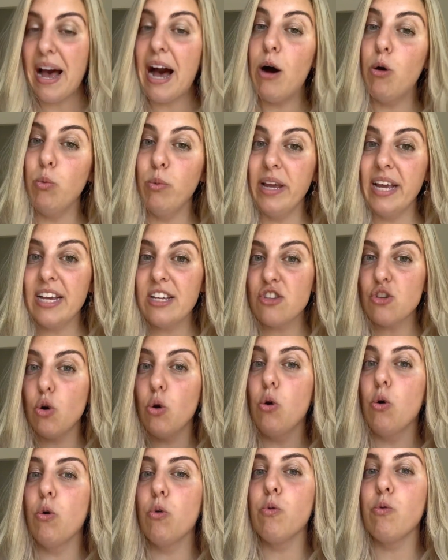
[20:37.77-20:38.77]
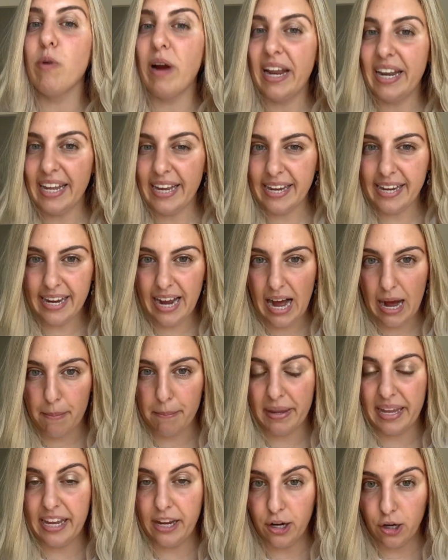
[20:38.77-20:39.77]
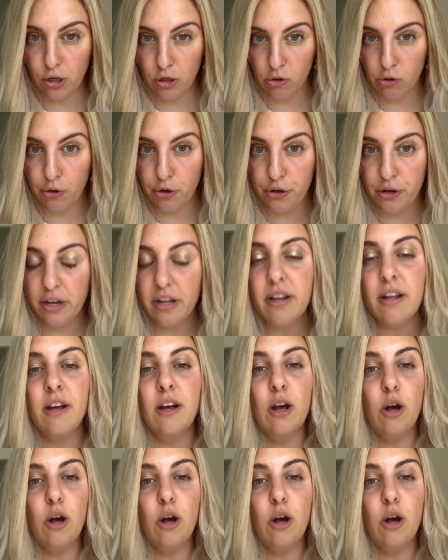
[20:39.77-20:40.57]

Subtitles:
Our wigs already come included